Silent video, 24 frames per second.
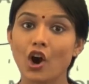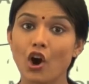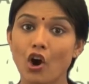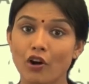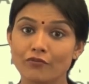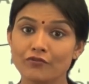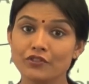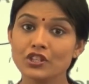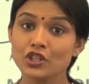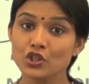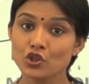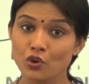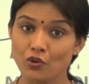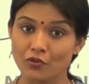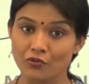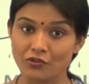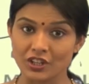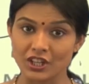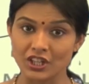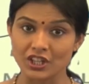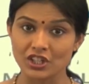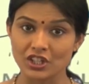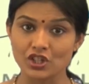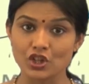of the
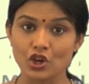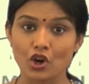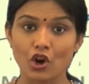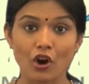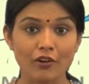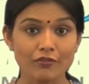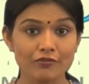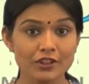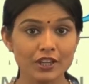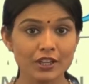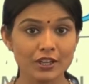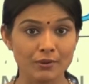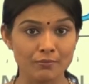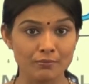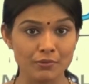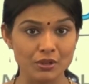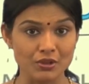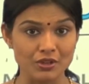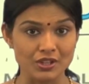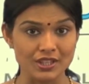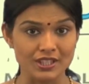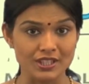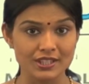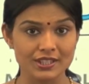Soviet of the
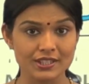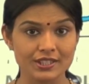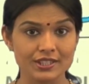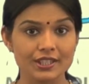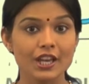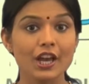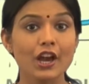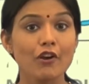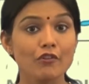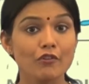Communists